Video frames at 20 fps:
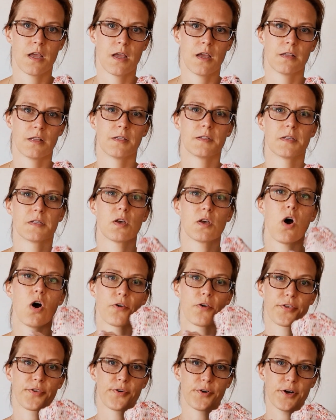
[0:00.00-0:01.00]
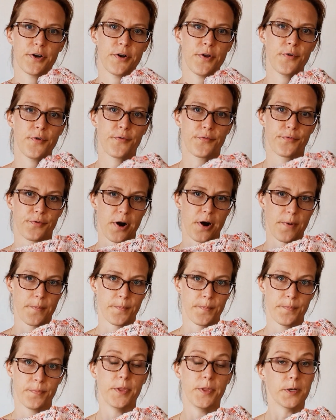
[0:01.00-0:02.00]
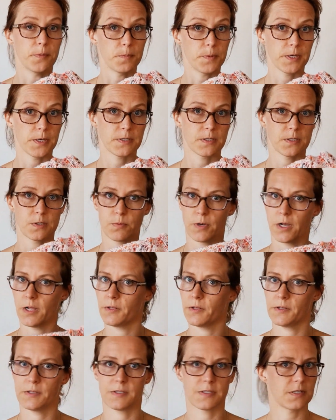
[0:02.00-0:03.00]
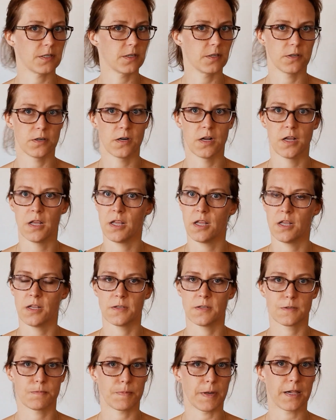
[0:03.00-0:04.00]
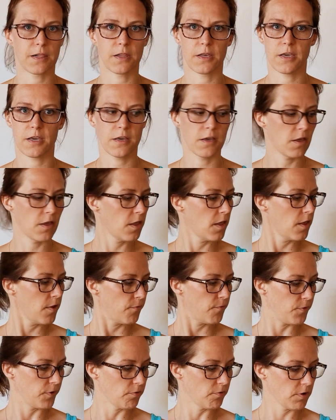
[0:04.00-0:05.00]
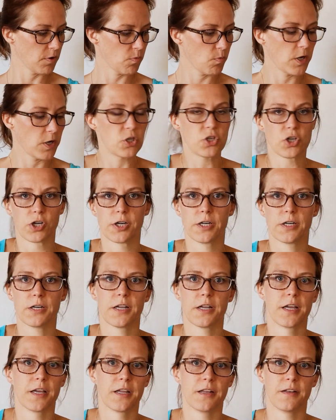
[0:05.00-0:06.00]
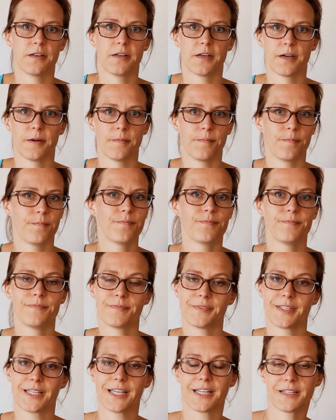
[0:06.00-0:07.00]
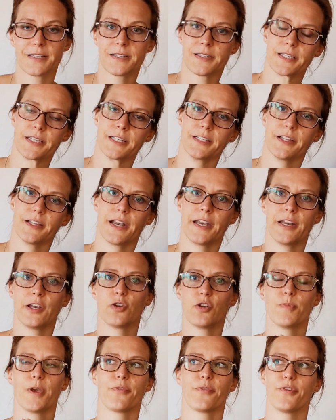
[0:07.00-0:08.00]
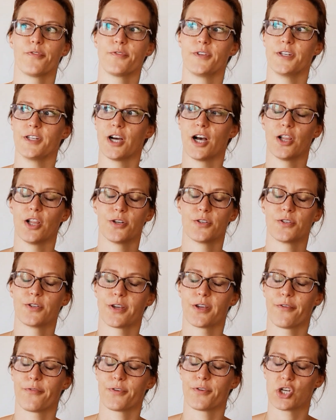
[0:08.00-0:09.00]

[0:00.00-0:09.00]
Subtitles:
This is Hawthorne from Knit Picks as well. It's their speckly fingering weight yarn, and they had a sale, and I needed to make $50 to get free